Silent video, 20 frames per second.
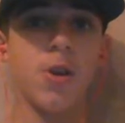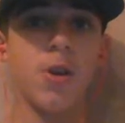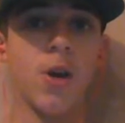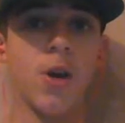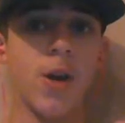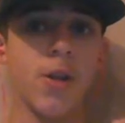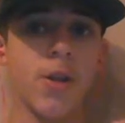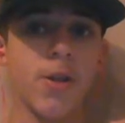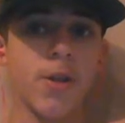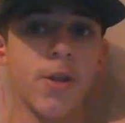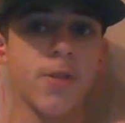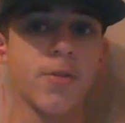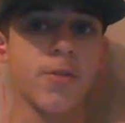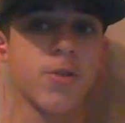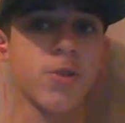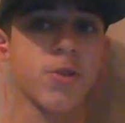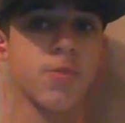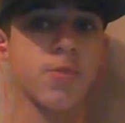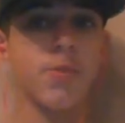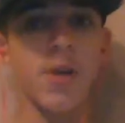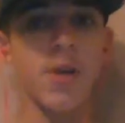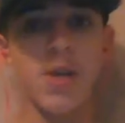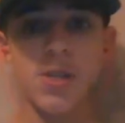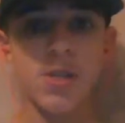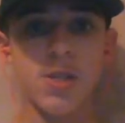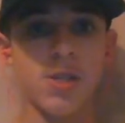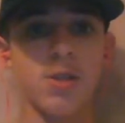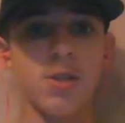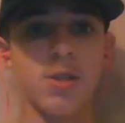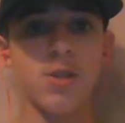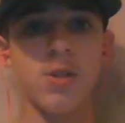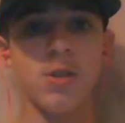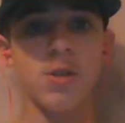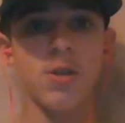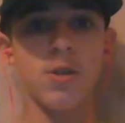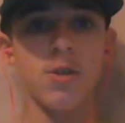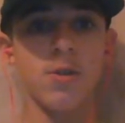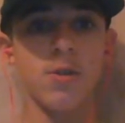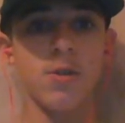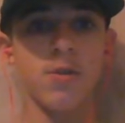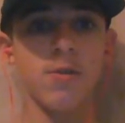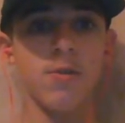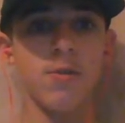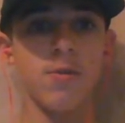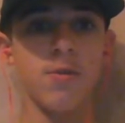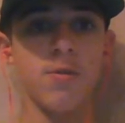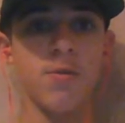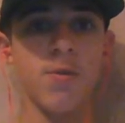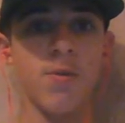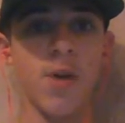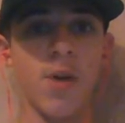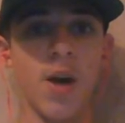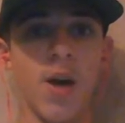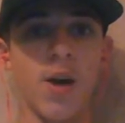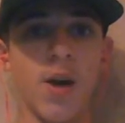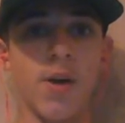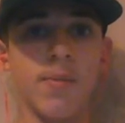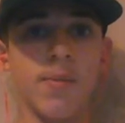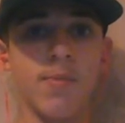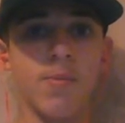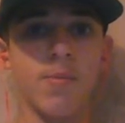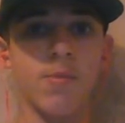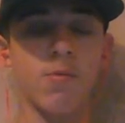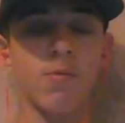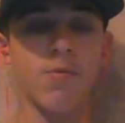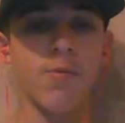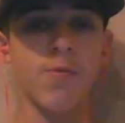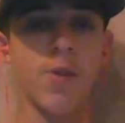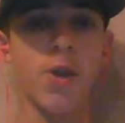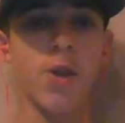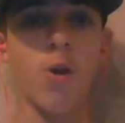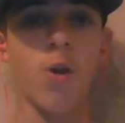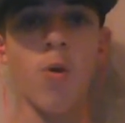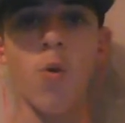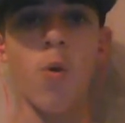Delivers amazing video